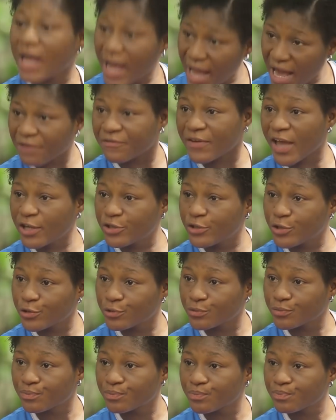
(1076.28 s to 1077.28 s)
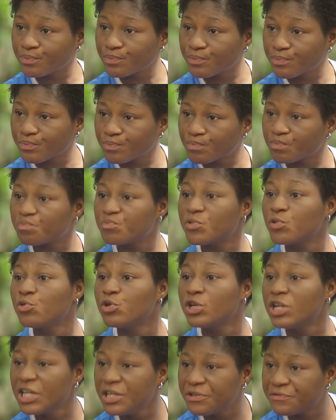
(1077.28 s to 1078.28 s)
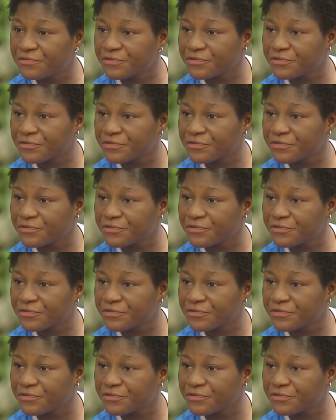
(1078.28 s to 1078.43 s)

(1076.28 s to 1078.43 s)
I have heard you. You will leave.